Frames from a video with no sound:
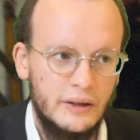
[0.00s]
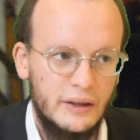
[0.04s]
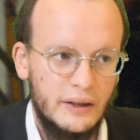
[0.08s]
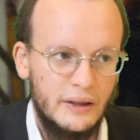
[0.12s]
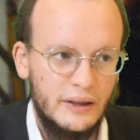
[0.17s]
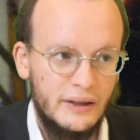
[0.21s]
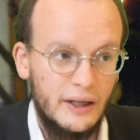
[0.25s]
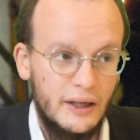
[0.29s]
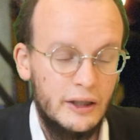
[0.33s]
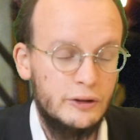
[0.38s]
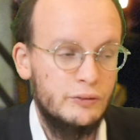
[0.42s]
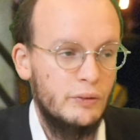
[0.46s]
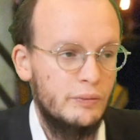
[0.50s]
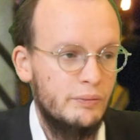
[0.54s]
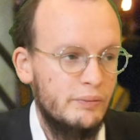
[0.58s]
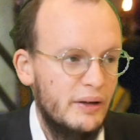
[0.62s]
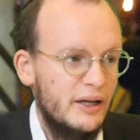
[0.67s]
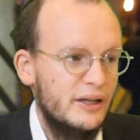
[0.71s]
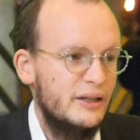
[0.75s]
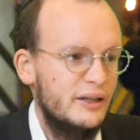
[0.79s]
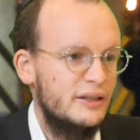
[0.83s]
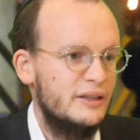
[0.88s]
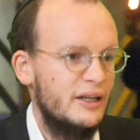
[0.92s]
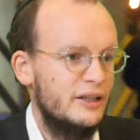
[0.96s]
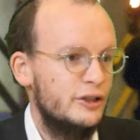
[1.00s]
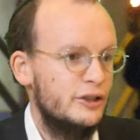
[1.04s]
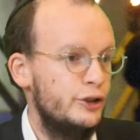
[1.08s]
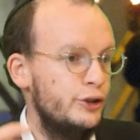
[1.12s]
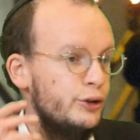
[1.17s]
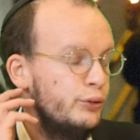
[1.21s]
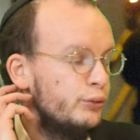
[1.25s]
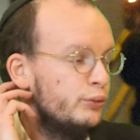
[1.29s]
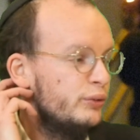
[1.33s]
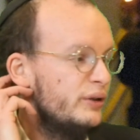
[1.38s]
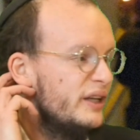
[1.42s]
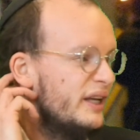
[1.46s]
That's what makes us
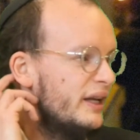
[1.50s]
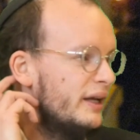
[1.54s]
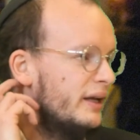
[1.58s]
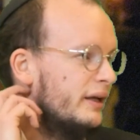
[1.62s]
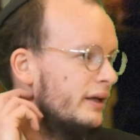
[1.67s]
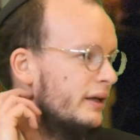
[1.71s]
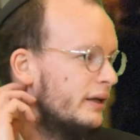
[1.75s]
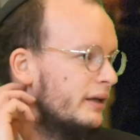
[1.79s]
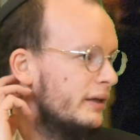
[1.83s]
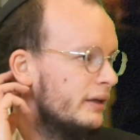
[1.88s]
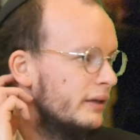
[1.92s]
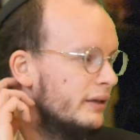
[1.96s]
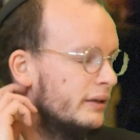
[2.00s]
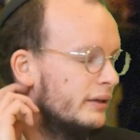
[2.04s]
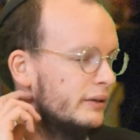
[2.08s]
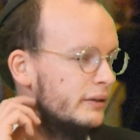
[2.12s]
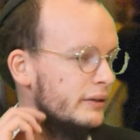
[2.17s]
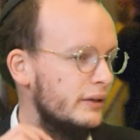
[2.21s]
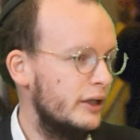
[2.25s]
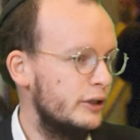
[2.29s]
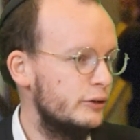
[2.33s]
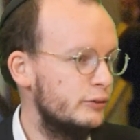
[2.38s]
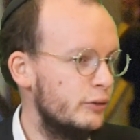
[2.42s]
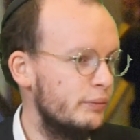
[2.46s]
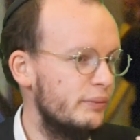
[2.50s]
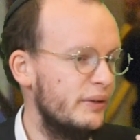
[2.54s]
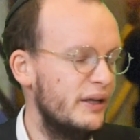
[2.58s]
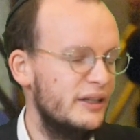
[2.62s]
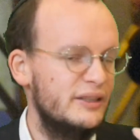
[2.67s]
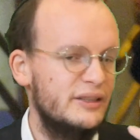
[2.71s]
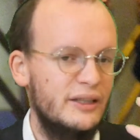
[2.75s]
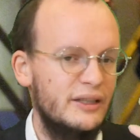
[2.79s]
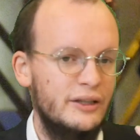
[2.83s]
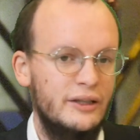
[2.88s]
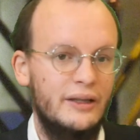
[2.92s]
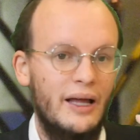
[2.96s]
unique. That's what makes
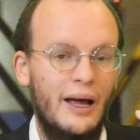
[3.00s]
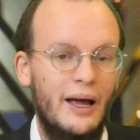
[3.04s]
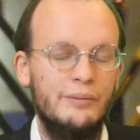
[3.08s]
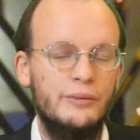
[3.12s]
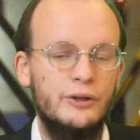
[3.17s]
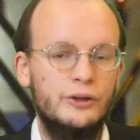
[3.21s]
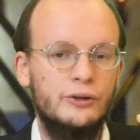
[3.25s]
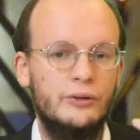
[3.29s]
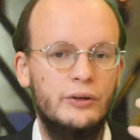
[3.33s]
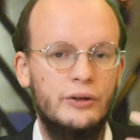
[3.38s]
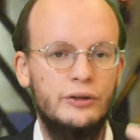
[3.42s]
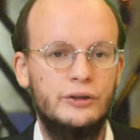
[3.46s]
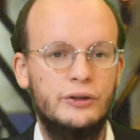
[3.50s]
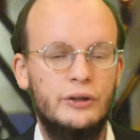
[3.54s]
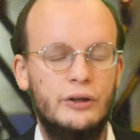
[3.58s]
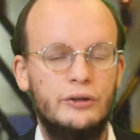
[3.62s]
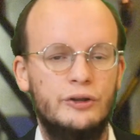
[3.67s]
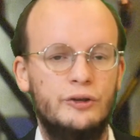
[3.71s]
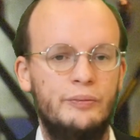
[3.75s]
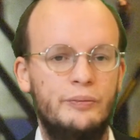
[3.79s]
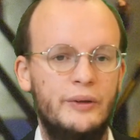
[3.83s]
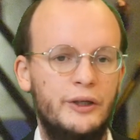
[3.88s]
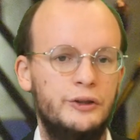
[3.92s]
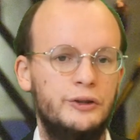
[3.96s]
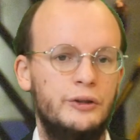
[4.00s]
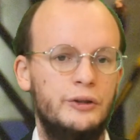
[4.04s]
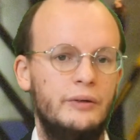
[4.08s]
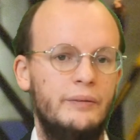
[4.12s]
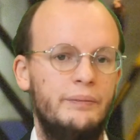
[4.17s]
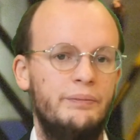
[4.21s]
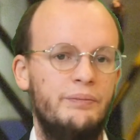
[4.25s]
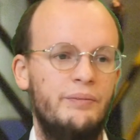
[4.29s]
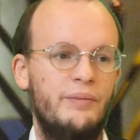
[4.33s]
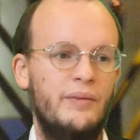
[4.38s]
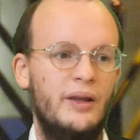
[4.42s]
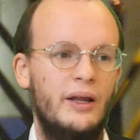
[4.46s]
Am Yisrael so special.
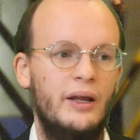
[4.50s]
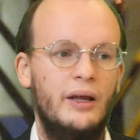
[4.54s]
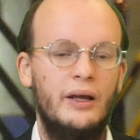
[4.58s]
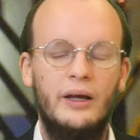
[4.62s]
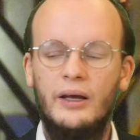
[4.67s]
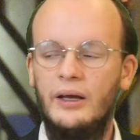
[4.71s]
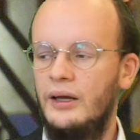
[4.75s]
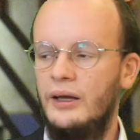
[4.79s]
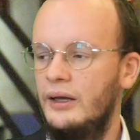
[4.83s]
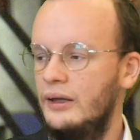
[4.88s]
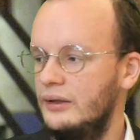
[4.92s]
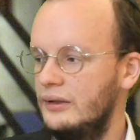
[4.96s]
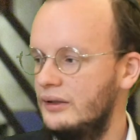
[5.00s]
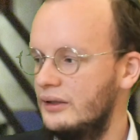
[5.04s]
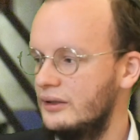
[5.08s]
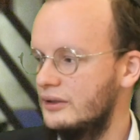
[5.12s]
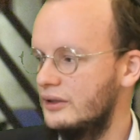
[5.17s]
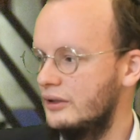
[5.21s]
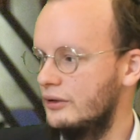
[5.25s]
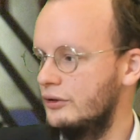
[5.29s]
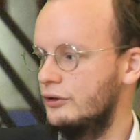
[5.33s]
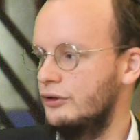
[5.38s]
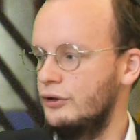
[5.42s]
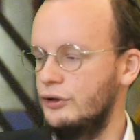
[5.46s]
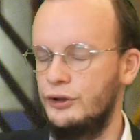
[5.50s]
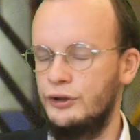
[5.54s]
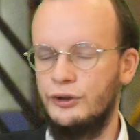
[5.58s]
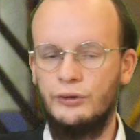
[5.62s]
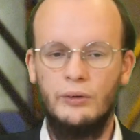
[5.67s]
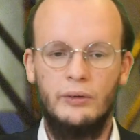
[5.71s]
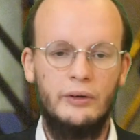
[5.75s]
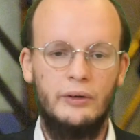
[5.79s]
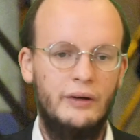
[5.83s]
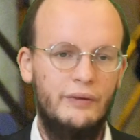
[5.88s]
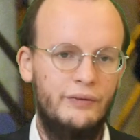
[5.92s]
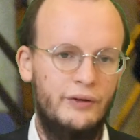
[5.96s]
This is the
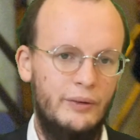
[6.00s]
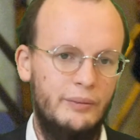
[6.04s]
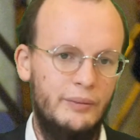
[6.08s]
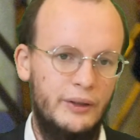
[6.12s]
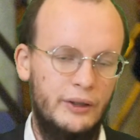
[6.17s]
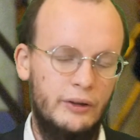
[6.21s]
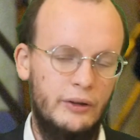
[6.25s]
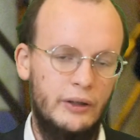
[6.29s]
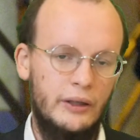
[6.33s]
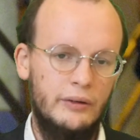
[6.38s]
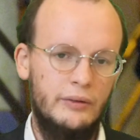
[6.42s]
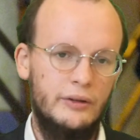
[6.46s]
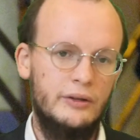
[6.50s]
story of the Menorah.